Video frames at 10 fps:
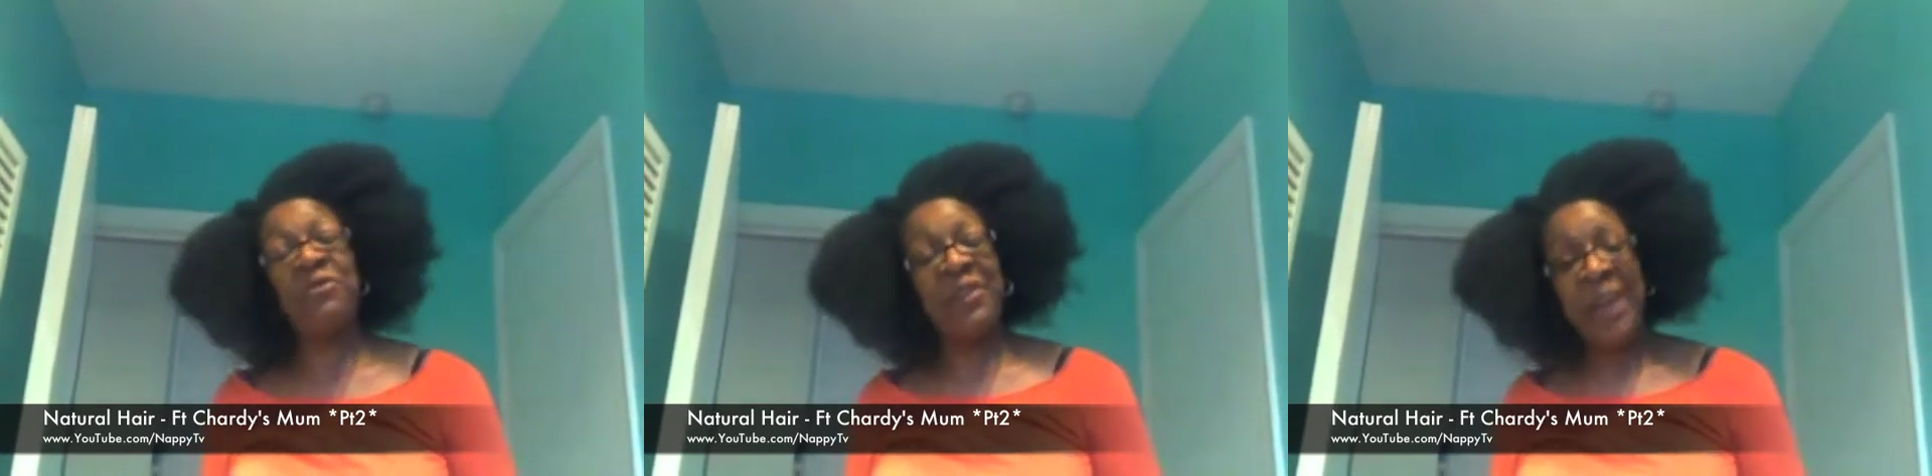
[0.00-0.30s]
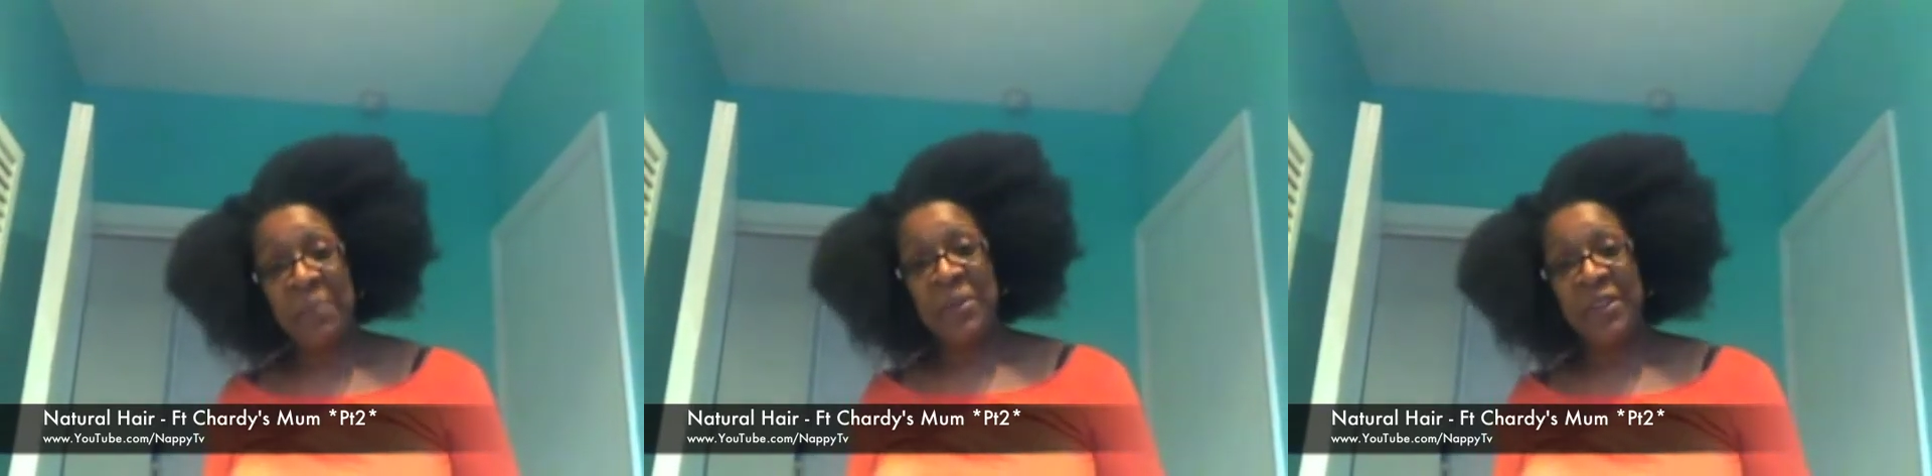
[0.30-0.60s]

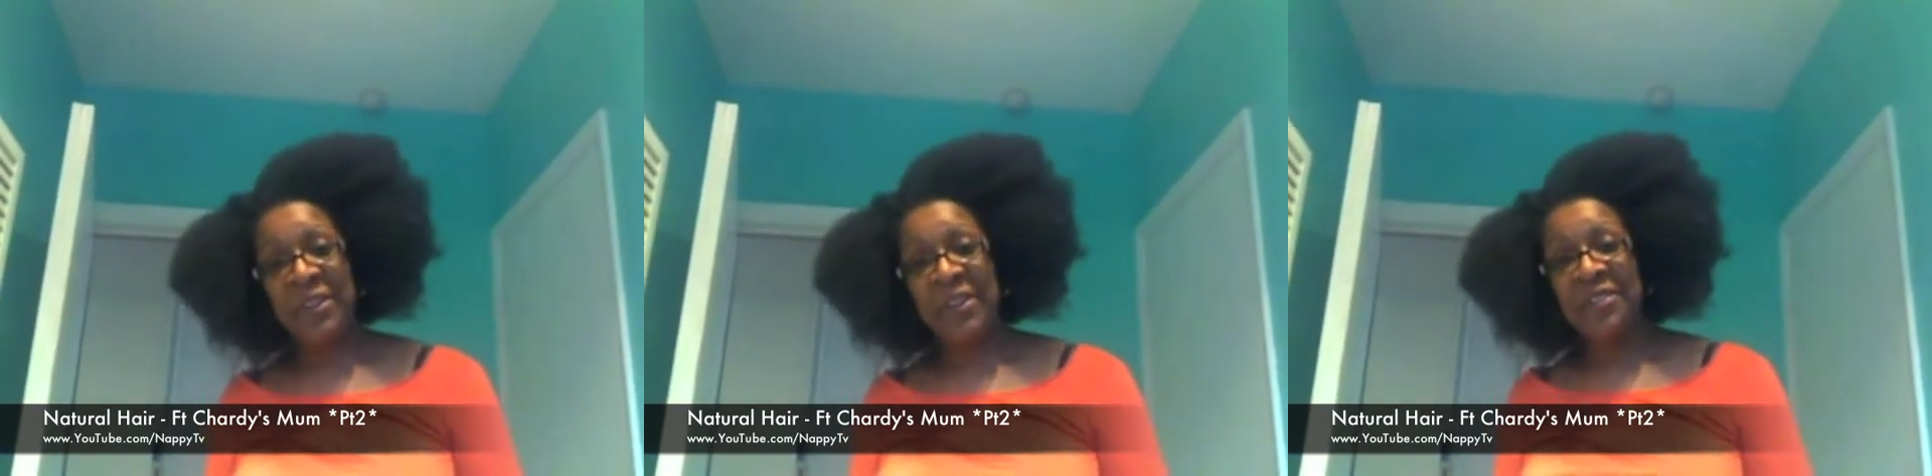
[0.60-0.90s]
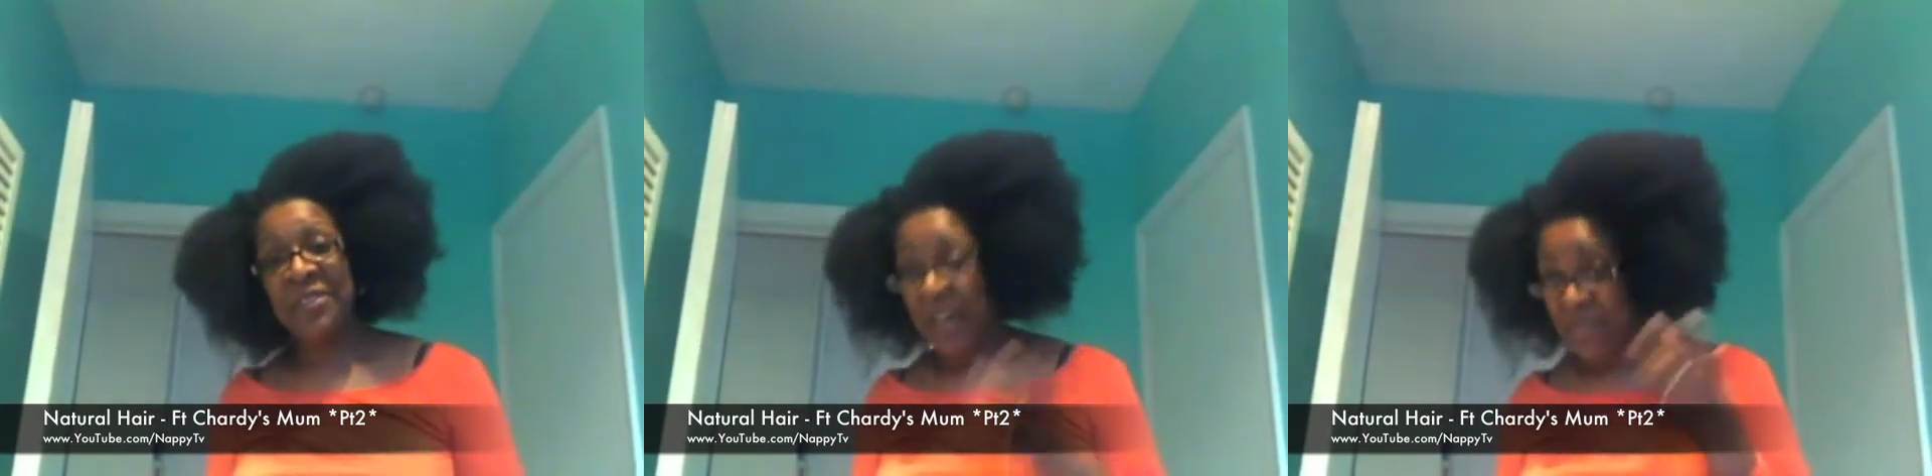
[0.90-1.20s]
happy to
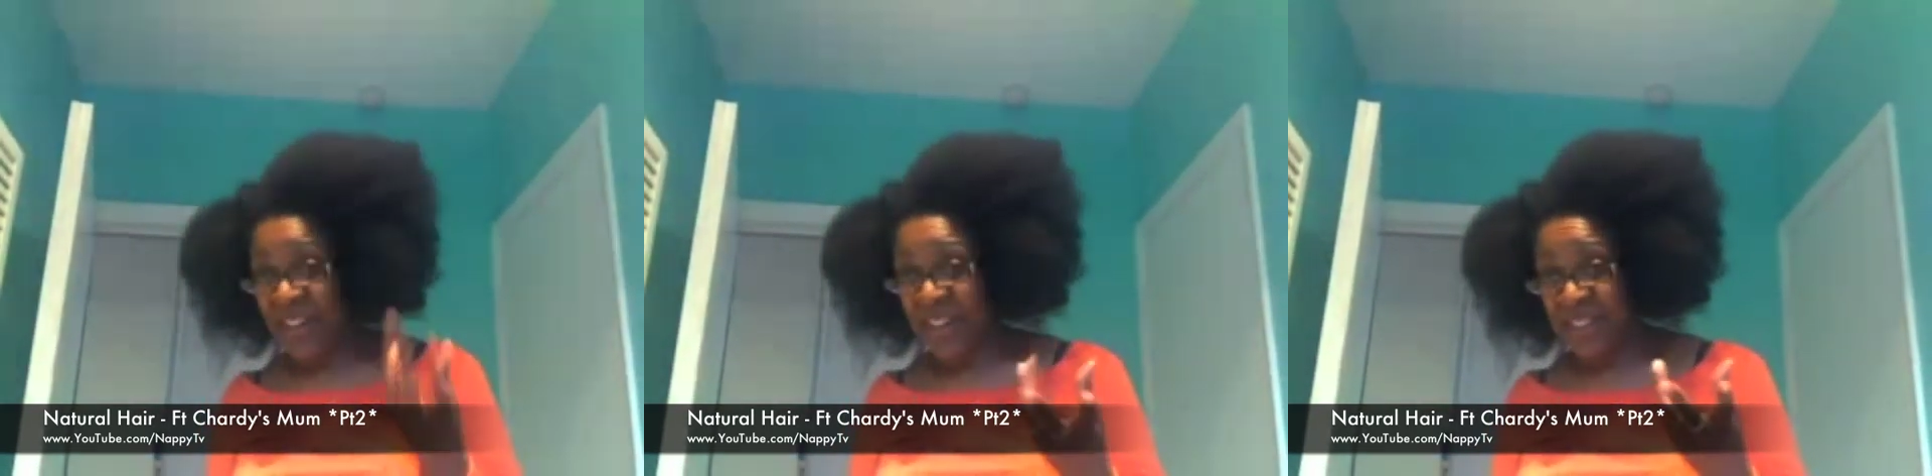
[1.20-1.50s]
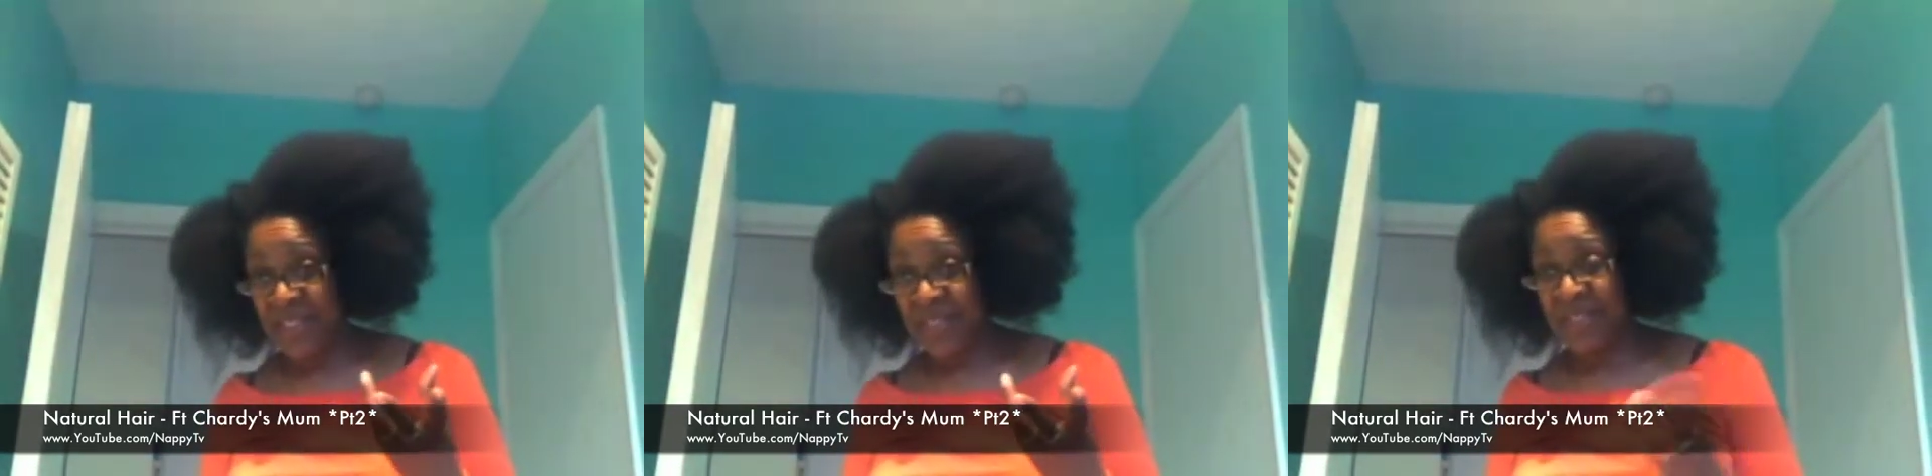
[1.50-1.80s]
have it like
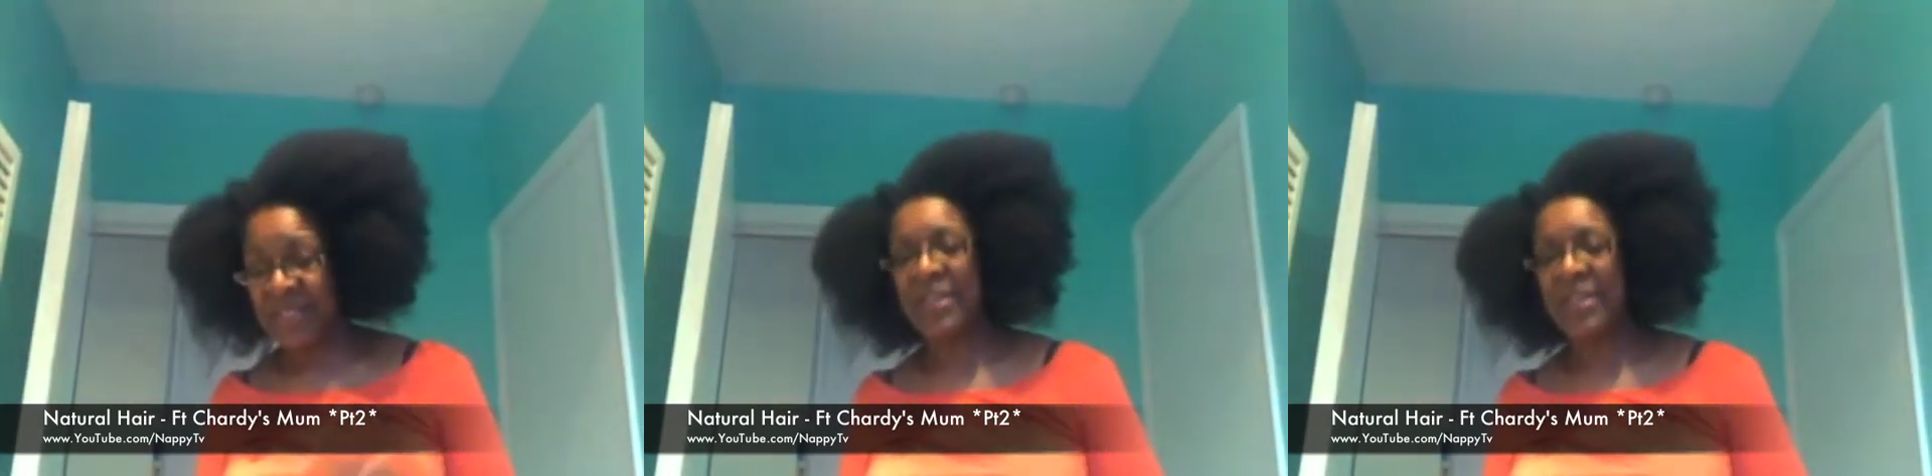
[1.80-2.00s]
this.